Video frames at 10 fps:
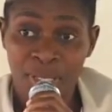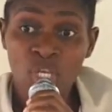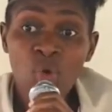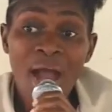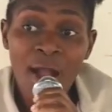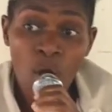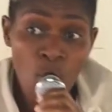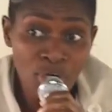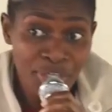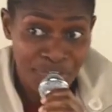You are
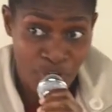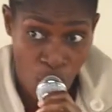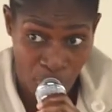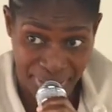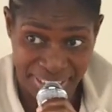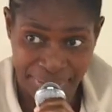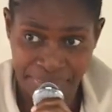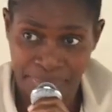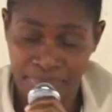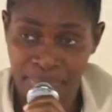called of God.
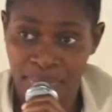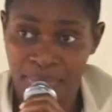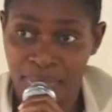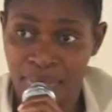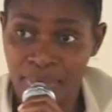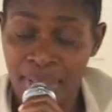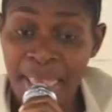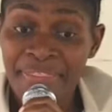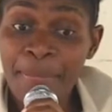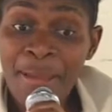
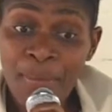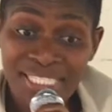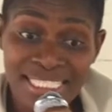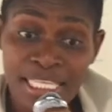The Bible says,